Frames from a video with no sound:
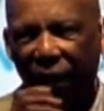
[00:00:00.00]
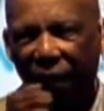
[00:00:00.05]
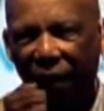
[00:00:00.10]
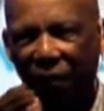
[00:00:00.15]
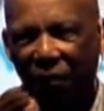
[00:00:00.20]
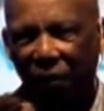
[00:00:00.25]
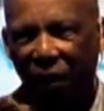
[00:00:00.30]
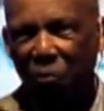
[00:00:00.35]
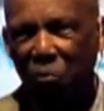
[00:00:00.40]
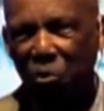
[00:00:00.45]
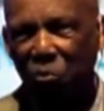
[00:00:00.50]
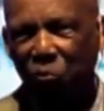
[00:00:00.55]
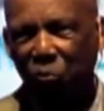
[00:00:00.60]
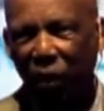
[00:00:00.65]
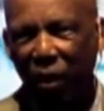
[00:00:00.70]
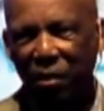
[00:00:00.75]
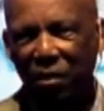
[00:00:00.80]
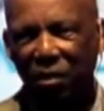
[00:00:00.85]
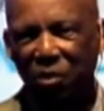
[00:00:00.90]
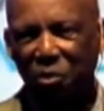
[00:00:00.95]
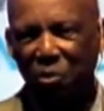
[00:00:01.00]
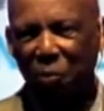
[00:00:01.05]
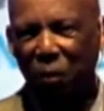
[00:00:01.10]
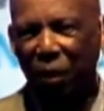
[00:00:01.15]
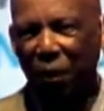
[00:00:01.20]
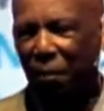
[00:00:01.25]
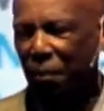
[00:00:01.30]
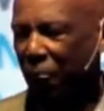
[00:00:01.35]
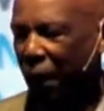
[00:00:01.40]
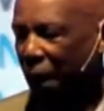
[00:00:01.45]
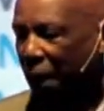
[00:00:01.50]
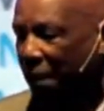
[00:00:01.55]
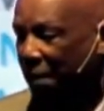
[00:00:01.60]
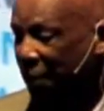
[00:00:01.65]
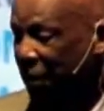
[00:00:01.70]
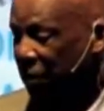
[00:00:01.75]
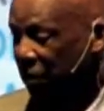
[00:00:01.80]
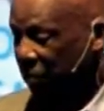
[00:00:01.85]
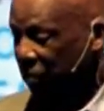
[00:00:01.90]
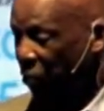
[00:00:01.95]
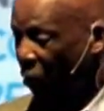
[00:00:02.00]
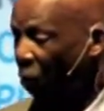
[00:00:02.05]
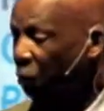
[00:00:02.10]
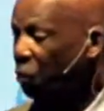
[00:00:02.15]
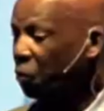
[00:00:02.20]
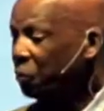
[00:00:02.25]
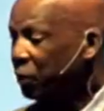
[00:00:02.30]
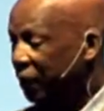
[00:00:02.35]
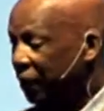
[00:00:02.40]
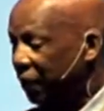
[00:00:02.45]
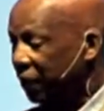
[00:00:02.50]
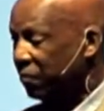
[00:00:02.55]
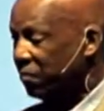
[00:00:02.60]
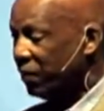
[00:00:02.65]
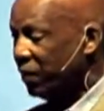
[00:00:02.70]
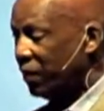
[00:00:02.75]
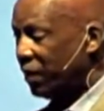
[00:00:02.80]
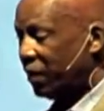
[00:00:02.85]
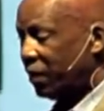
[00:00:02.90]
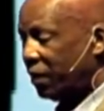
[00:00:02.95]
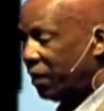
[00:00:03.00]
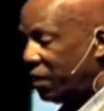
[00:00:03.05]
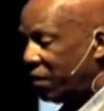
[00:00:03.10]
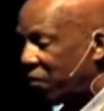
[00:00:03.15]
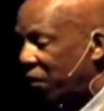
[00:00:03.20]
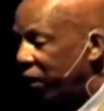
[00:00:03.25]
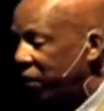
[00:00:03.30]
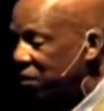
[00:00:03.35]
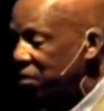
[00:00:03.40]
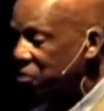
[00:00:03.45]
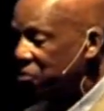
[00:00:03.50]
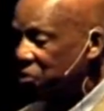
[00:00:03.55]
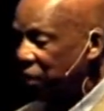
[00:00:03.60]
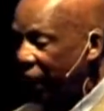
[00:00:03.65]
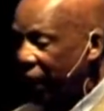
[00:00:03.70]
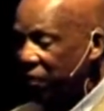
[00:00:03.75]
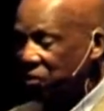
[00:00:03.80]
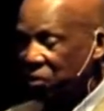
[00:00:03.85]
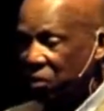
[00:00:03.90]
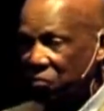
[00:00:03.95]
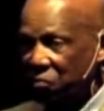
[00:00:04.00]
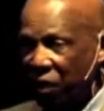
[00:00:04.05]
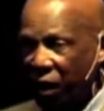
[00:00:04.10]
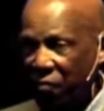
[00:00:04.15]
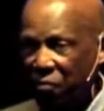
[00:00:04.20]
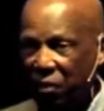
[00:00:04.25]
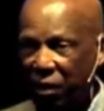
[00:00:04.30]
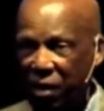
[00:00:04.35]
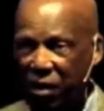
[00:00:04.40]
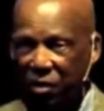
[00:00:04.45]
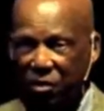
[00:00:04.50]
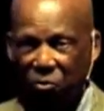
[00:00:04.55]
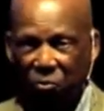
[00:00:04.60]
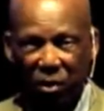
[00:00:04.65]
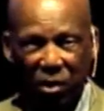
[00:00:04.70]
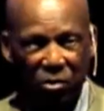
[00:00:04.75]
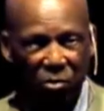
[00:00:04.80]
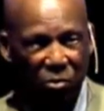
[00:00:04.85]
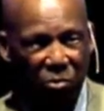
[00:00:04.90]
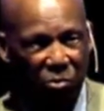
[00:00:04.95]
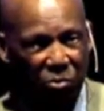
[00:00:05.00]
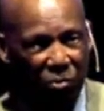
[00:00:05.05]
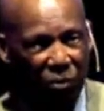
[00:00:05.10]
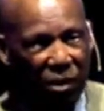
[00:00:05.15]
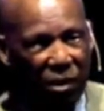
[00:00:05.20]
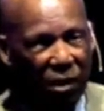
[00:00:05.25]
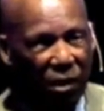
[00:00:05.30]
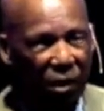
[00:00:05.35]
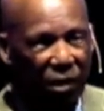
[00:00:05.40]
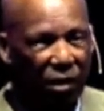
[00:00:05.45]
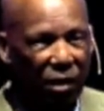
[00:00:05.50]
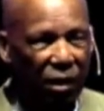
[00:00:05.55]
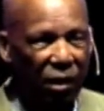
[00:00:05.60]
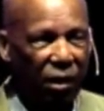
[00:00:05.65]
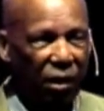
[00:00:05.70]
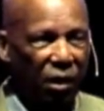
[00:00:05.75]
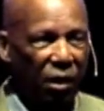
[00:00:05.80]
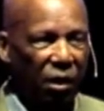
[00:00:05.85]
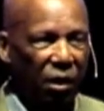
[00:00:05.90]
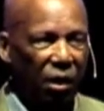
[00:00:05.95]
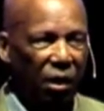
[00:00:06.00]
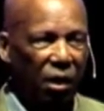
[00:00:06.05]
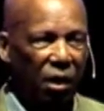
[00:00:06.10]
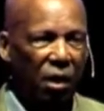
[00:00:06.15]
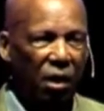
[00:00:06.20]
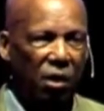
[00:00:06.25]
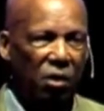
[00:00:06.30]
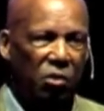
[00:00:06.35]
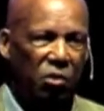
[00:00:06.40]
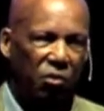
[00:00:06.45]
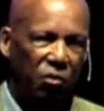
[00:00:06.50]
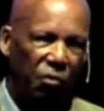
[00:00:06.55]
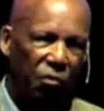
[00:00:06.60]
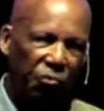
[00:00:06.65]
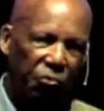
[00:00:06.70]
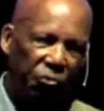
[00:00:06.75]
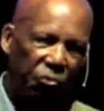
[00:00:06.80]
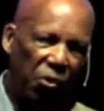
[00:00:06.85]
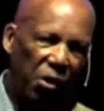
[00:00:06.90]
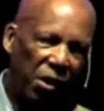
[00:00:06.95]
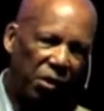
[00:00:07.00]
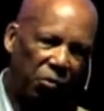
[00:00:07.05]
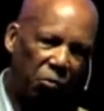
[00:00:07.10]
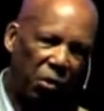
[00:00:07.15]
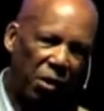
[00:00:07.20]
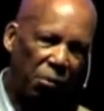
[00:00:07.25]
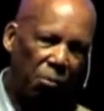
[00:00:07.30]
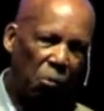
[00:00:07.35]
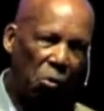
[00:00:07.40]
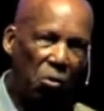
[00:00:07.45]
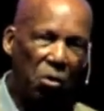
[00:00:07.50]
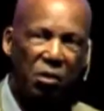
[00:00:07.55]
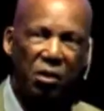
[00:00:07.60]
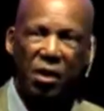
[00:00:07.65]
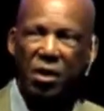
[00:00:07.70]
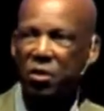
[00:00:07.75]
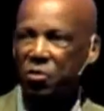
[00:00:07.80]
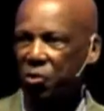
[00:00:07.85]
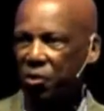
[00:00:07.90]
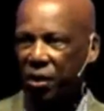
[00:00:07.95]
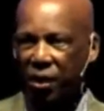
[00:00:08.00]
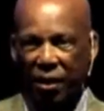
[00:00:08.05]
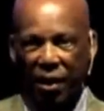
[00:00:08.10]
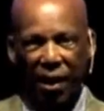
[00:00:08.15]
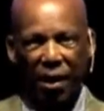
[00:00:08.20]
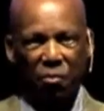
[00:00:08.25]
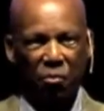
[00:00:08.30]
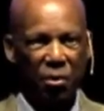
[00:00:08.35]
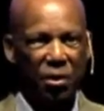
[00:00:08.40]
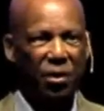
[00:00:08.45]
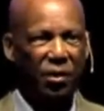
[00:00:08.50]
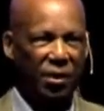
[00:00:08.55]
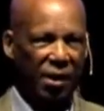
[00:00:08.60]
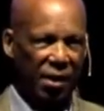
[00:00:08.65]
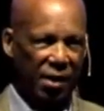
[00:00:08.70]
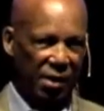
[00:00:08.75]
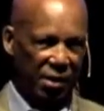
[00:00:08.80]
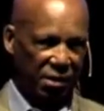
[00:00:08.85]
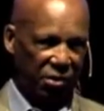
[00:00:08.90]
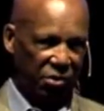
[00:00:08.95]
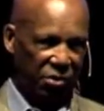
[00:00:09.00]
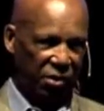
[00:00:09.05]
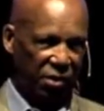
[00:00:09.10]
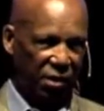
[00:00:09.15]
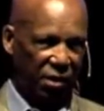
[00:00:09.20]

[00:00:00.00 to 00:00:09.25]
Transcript: That was frightening to me. But it told me that this task of navigating the racial terrain is fraught with more danger than I realized.